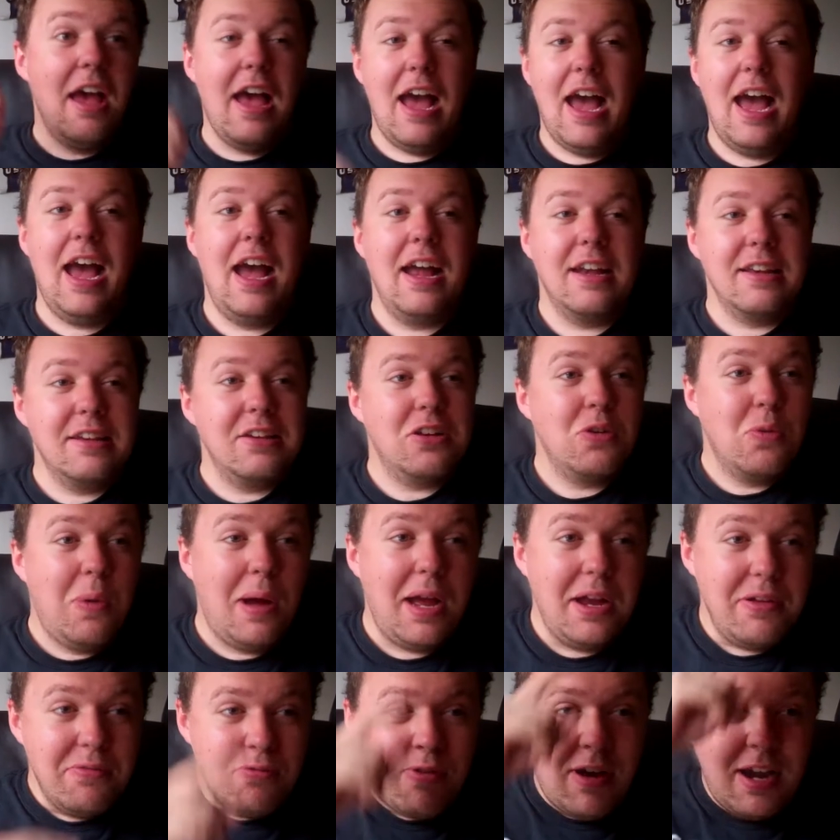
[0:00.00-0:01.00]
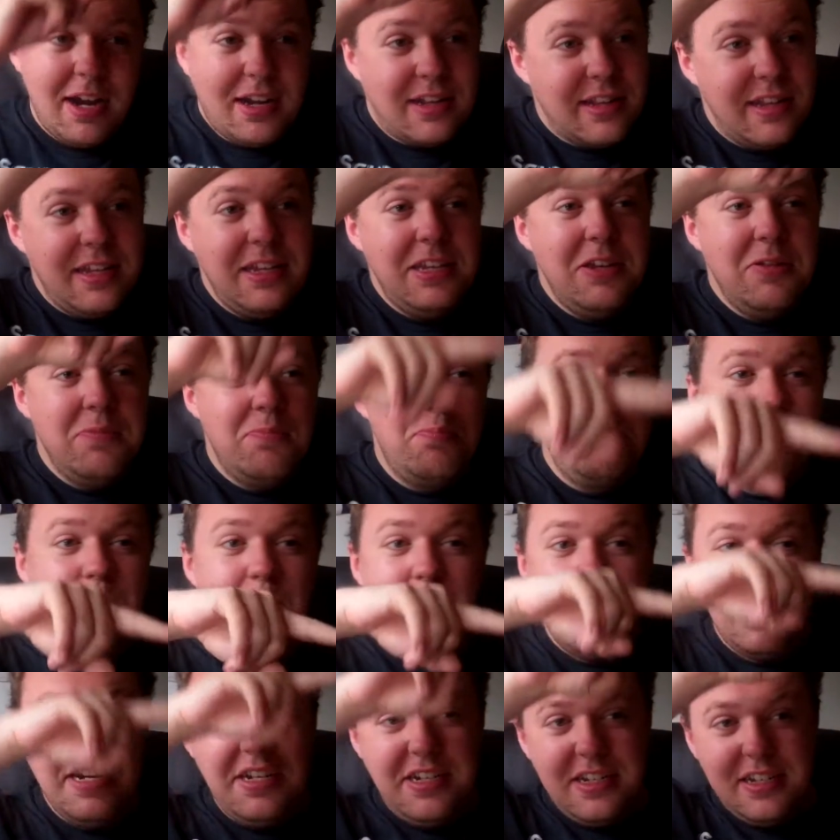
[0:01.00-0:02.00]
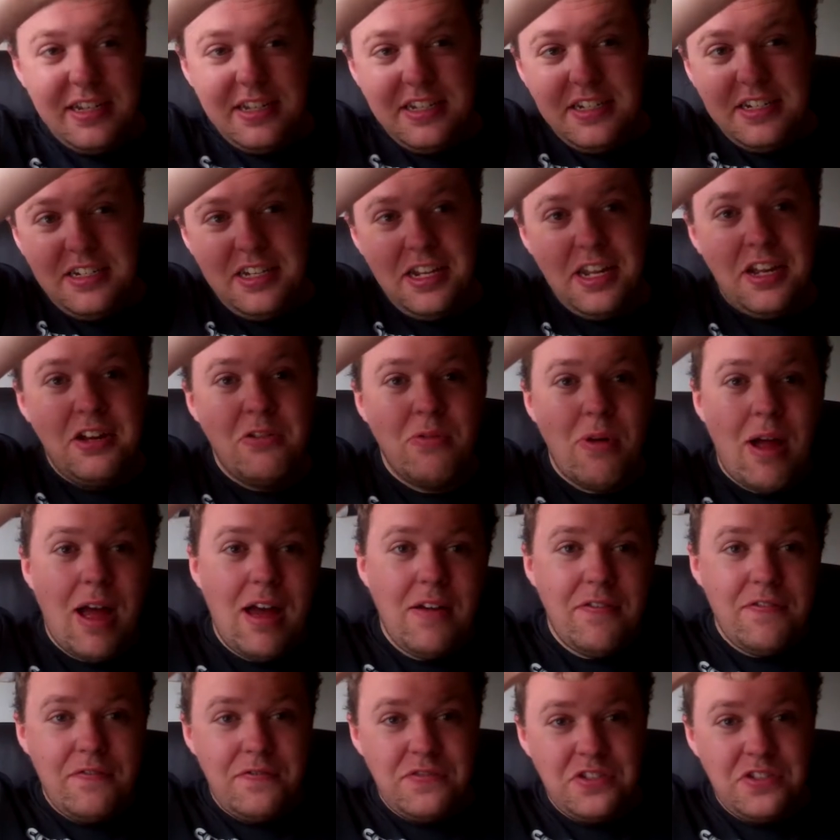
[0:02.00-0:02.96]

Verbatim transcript: And quite rightly, you basically see a graph